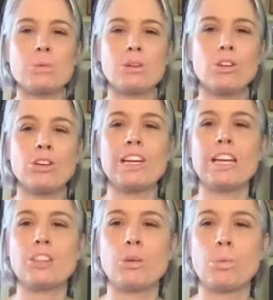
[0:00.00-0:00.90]
We're looking
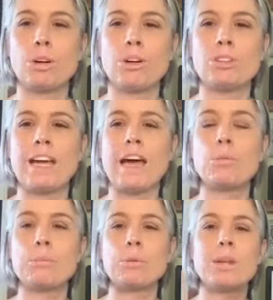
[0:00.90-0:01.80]
at the world and
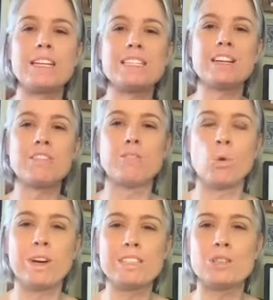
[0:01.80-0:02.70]
we're placing a
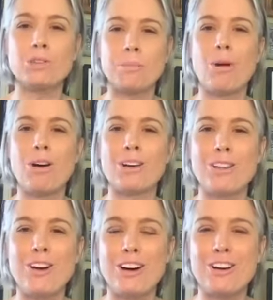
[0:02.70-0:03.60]
voice or a
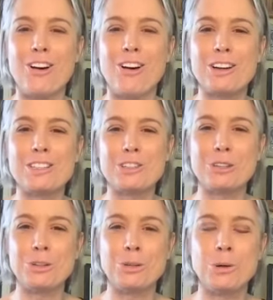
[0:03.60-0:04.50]
monologue
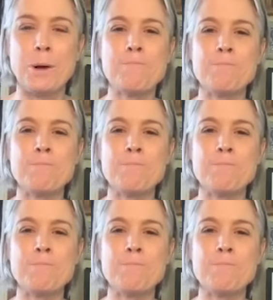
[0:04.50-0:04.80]
onto